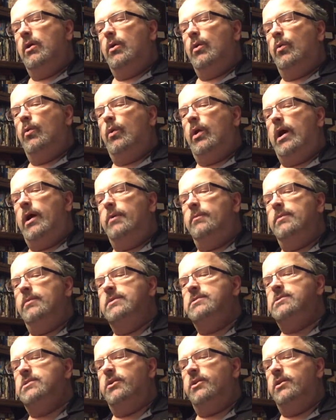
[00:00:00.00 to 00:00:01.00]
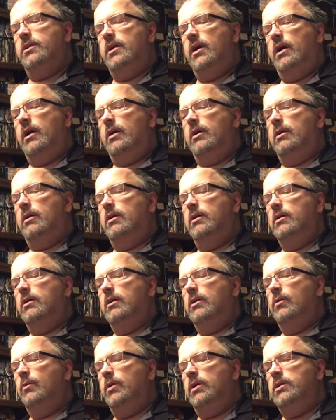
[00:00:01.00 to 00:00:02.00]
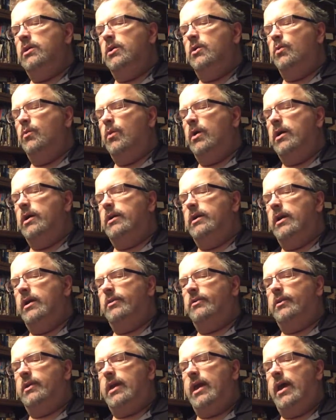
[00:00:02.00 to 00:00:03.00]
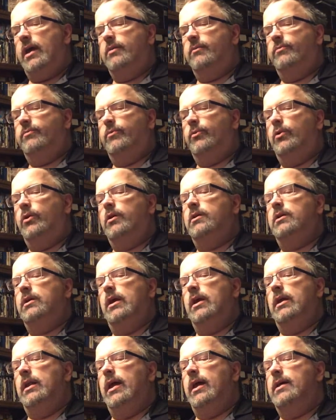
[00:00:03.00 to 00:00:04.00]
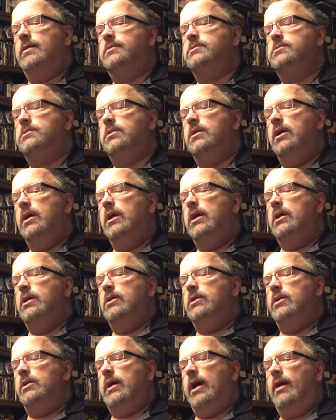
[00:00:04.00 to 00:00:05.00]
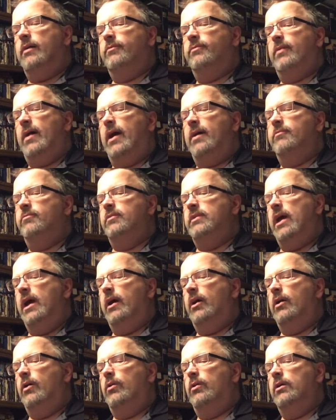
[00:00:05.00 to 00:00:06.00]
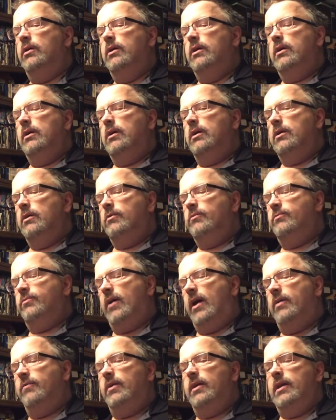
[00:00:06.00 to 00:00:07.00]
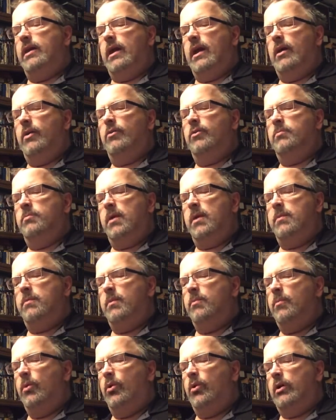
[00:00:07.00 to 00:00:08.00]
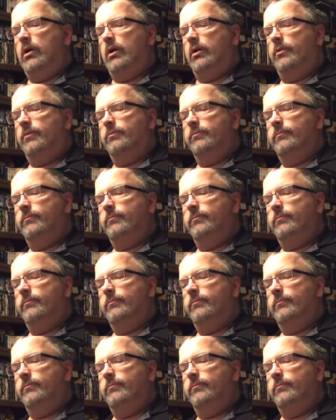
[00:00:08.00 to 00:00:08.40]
"Why, Mr. Young, what do you want another cat for?" Ken asked. "You got 5 now. 5 anyhow, and maybe more."